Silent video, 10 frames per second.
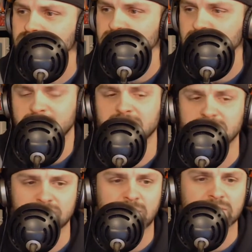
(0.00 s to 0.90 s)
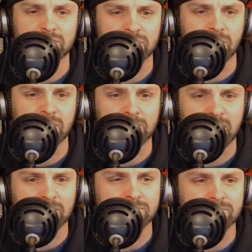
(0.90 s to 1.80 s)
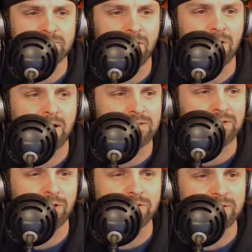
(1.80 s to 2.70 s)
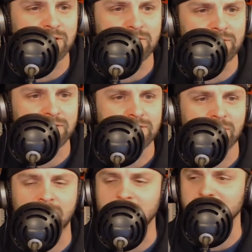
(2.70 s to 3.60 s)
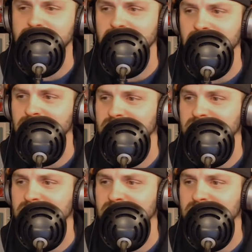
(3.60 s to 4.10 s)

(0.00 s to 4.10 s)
just basically talk about all kinds of nerd stuff, and it's great. I love it.